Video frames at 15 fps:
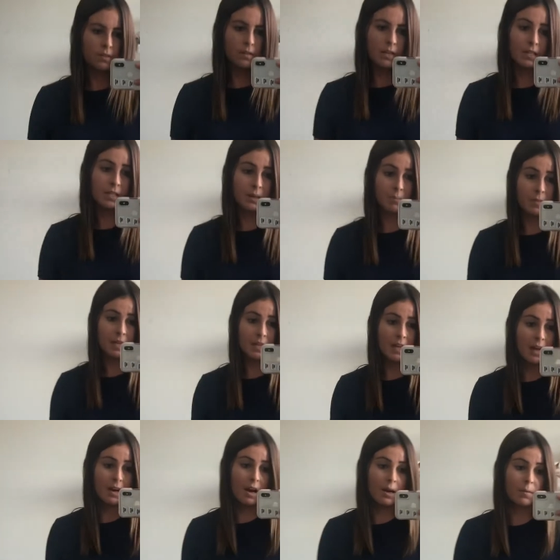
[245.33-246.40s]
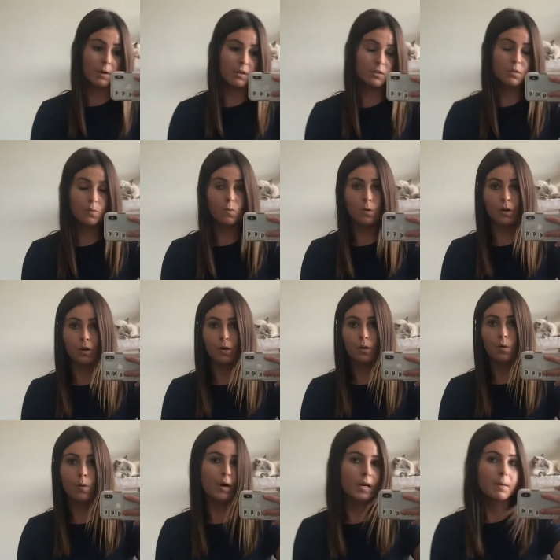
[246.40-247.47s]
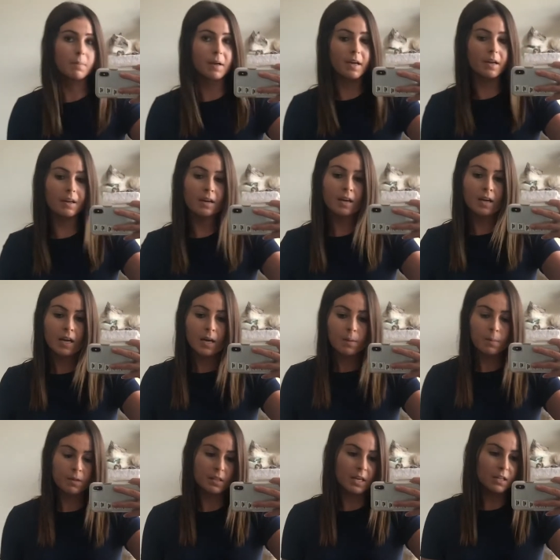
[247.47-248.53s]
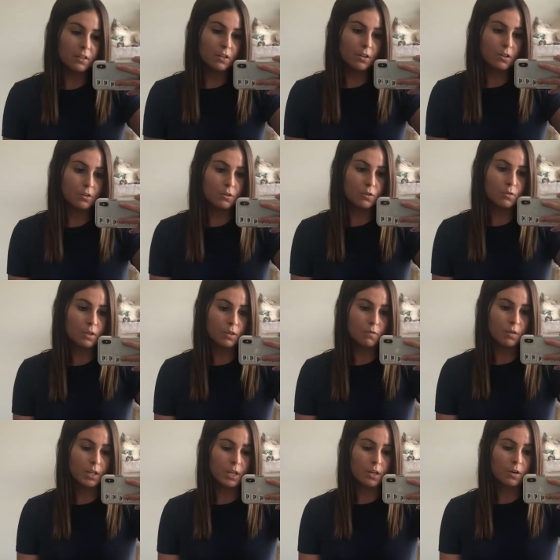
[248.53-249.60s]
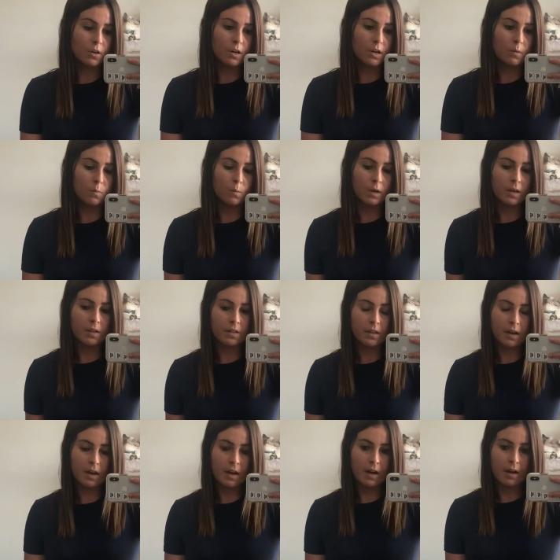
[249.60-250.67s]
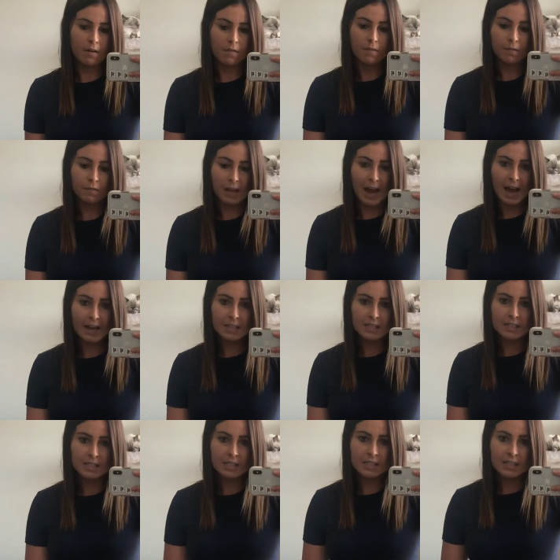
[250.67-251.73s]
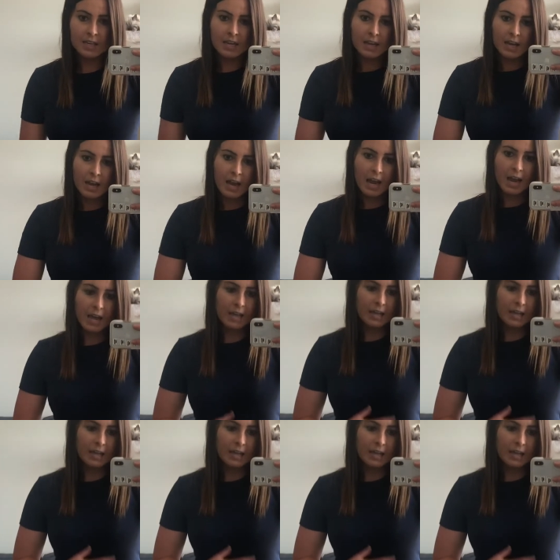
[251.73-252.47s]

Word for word: is something that I wear to work quite a bit, but they look, do look really good with uh, flats. And